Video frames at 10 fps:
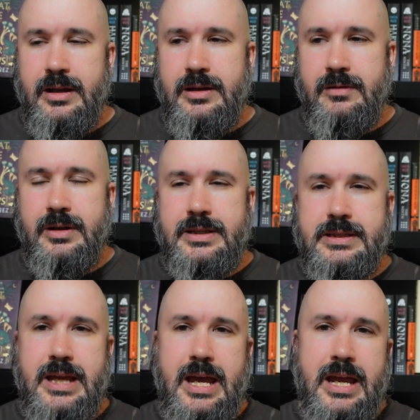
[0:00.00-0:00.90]
You could
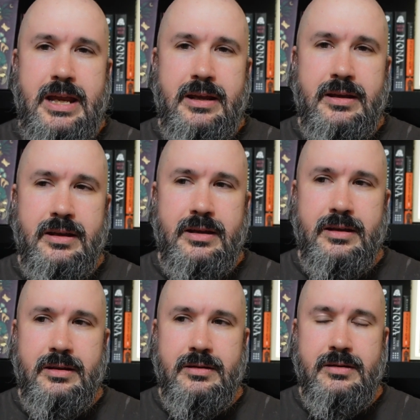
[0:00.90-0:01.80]
say
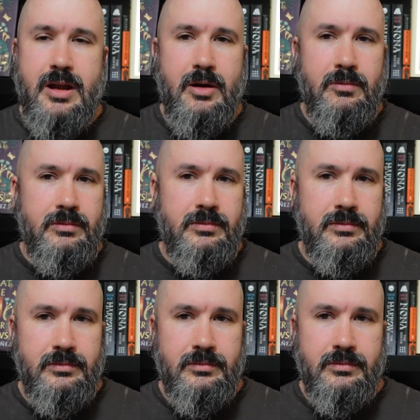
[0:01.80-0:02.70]
no,
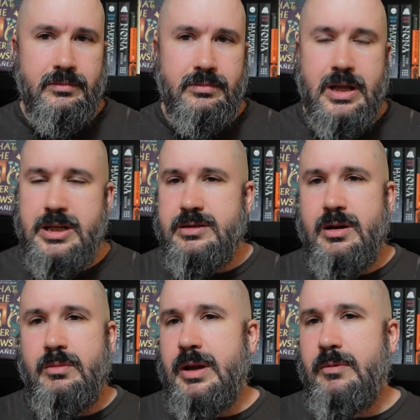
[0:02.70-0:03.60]
they just
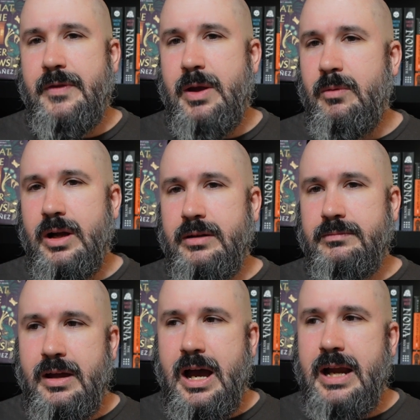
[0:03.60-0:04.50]
don't get what they want.
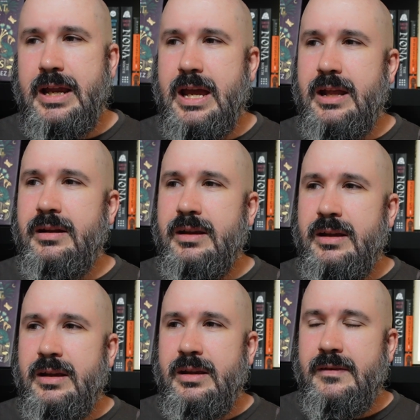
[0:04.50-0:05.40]
Again,
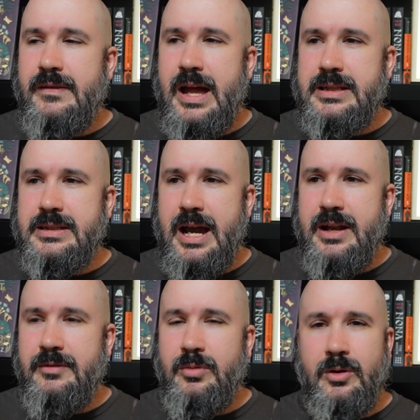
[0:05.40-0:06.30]
that's
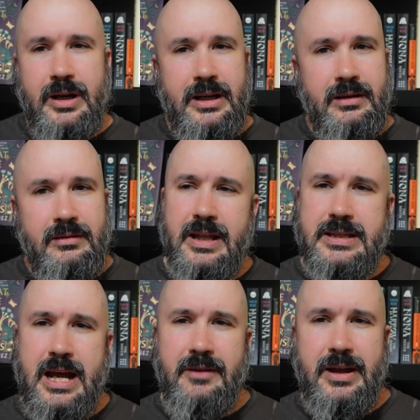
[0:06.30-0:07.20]
kind of boring.
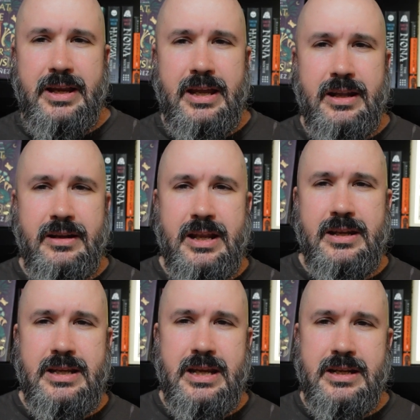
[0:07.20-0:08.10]
It's kind of like
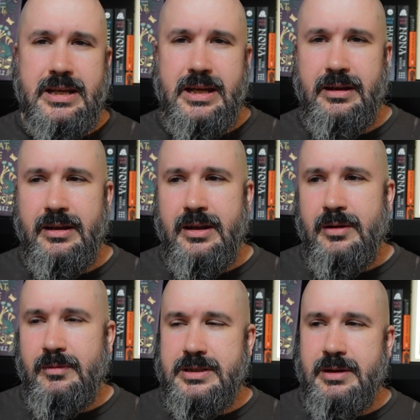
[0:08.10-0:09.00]
in D&D
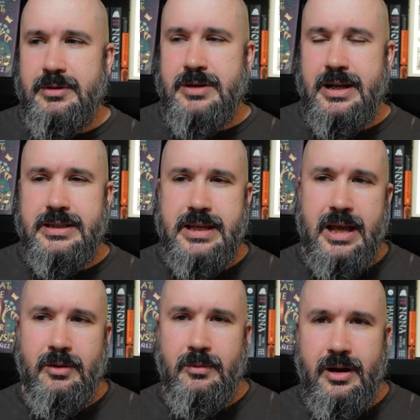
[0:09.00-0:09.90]
when someone's trying to
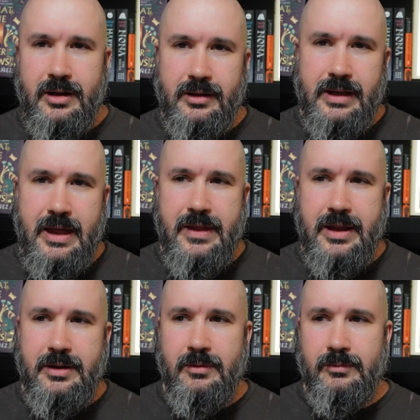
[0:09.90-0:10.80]
scale a wall and
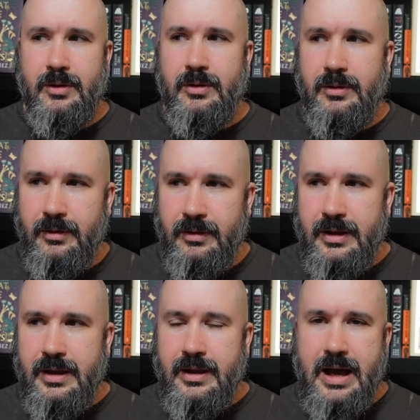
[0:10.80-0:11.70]
they don't roll
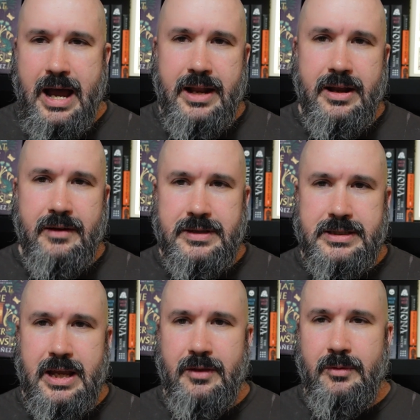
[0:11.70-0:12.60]
high enough to
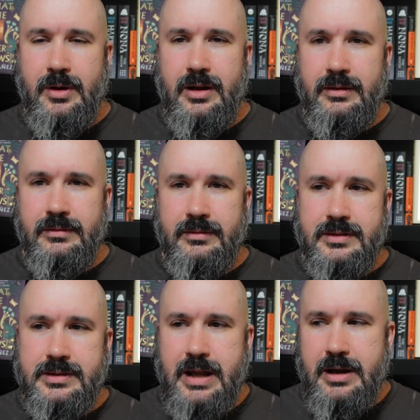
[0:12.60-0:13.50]
scale the wall.
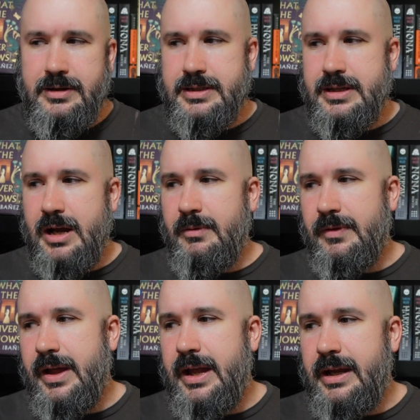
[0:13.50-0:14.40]
So now you're just stuck
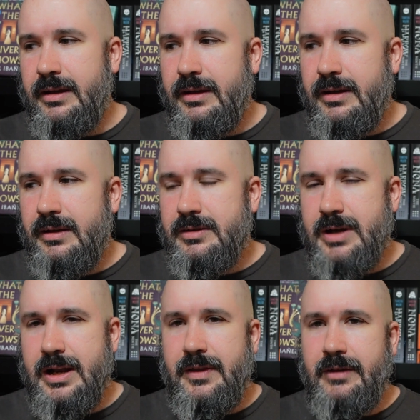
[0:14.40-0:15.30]
with like
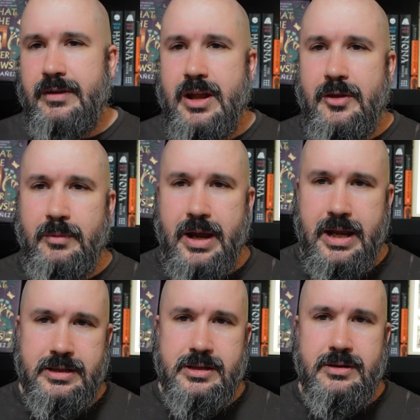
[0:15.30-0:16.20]
trying to think of another
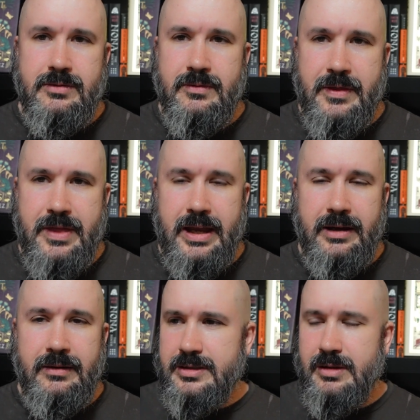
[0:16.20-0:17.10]
way to do the
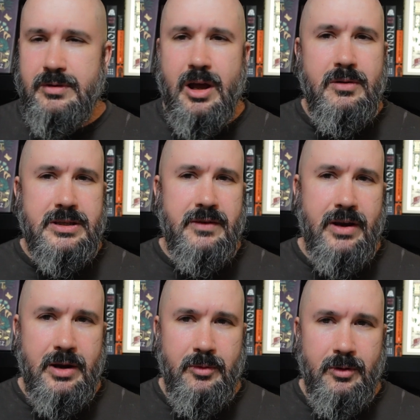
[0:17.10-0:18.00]
thing. So no is a
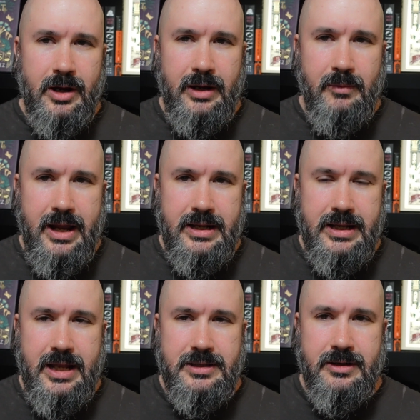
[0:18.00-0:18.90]
very boring way
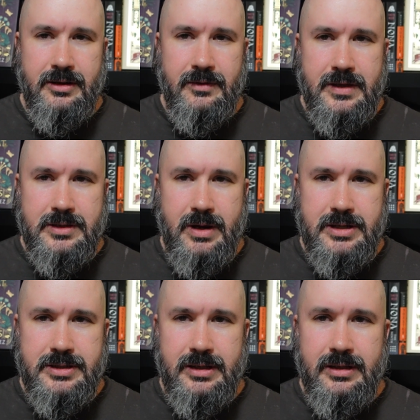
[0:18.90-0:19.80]
to answer this
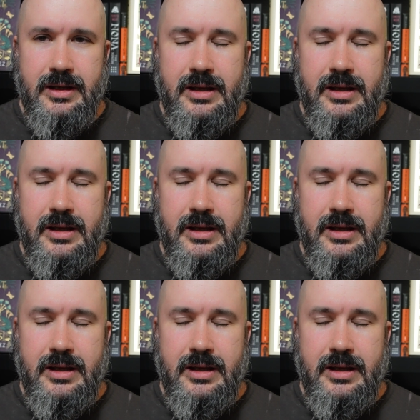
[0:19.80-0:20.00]
question.